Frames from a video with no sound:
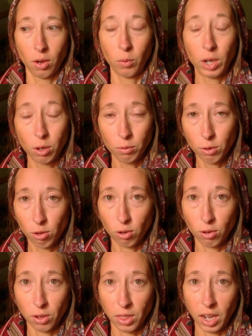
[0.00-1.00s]
We know for
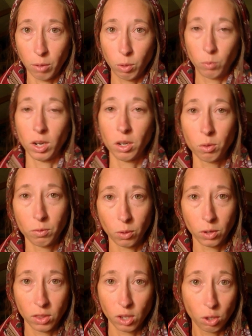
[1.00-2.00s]
sure that we want to
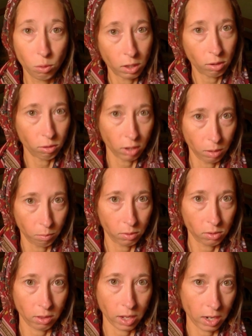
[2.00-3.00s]
avoid the two
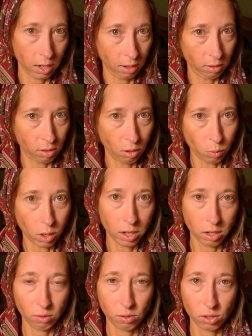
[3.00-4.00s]
extremes that is, the
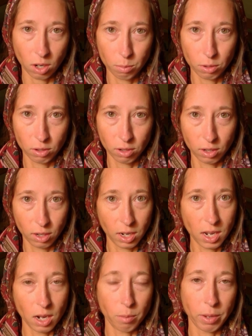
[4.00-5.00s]
one of stubborn
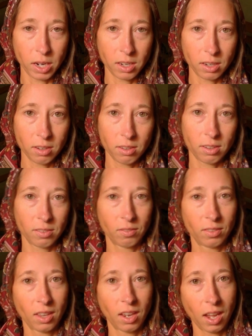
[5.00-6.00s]
independence
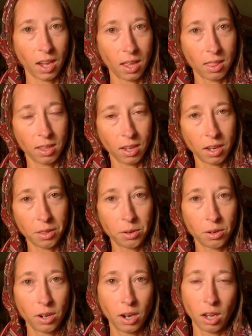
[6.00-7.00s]
and the
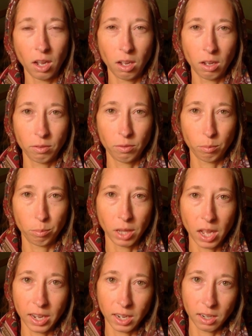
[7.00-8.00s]
other of
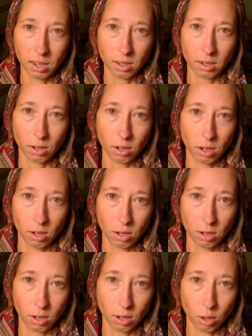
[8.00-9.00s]
blind
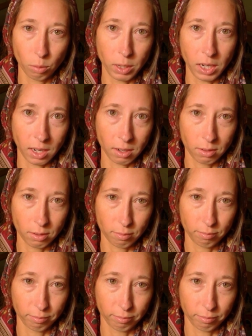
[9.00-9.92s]
obedience.